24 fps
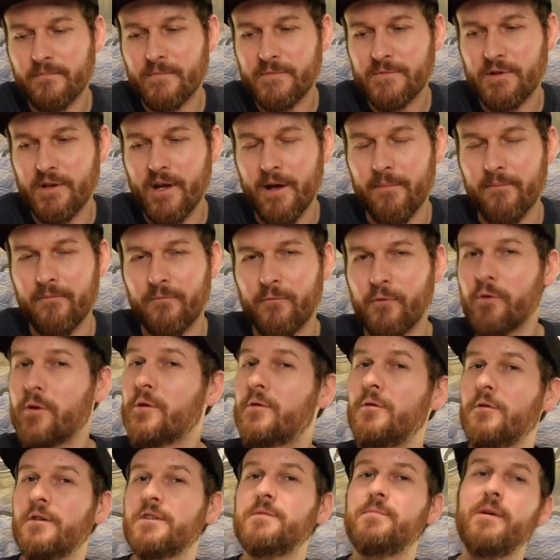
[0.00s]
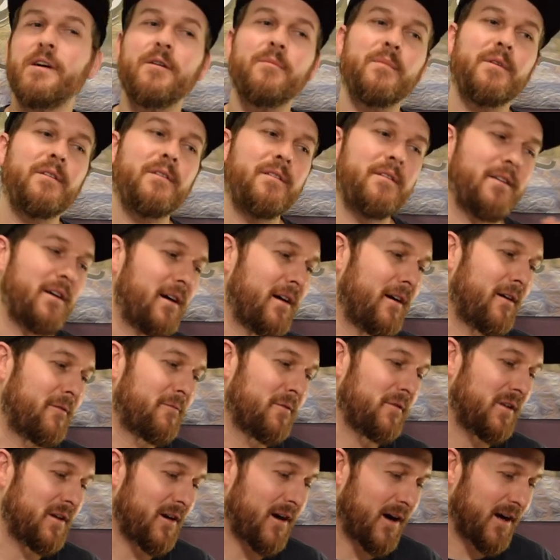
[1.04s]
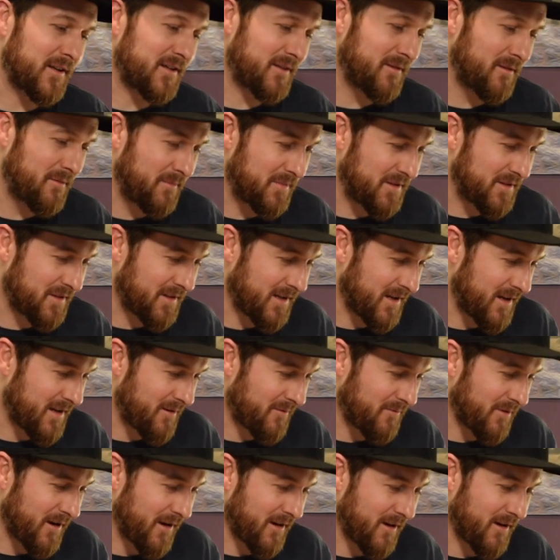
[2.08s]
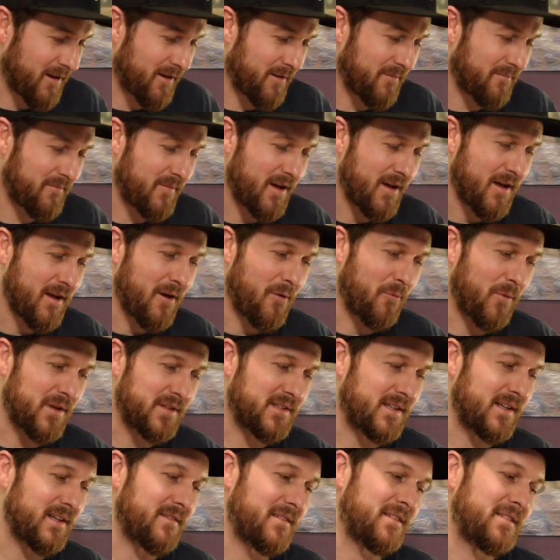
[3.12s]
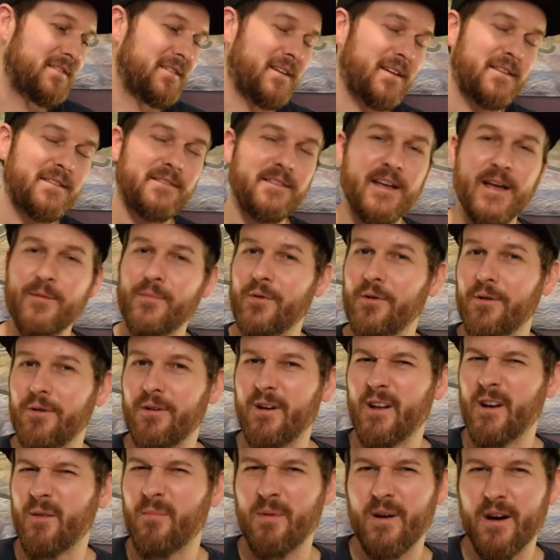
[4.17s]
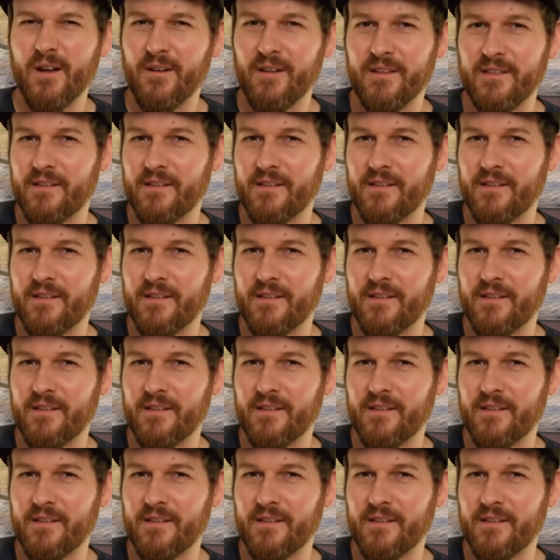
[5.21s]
So yeah, really cool experiment. Uh, really awesome to get um, whiskey in the six label on a bottle.